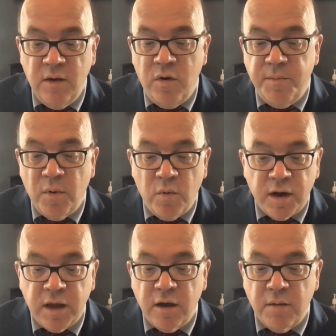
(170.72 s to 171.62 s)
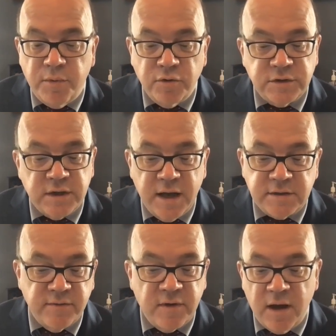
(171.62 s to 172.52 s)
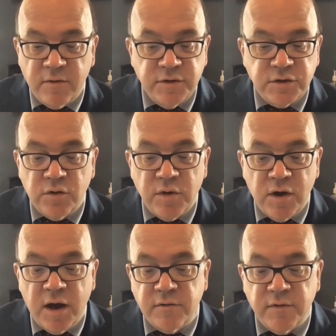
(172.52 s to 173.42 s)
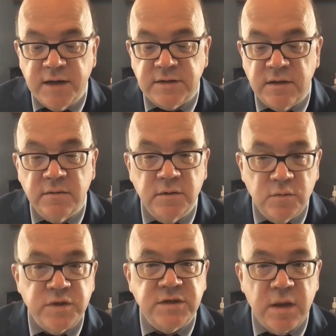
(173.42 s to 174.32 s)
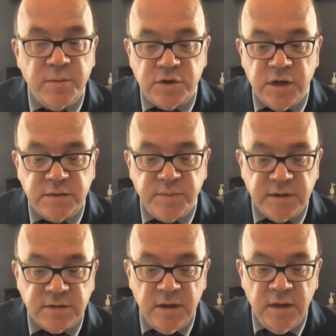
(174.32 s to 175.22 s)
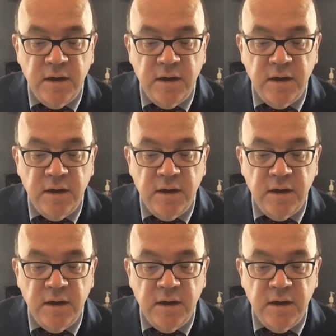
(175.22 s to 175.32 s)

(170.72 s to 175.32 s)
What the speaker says: We've been working on both sides of Congress to reauthorize it with some adjustments.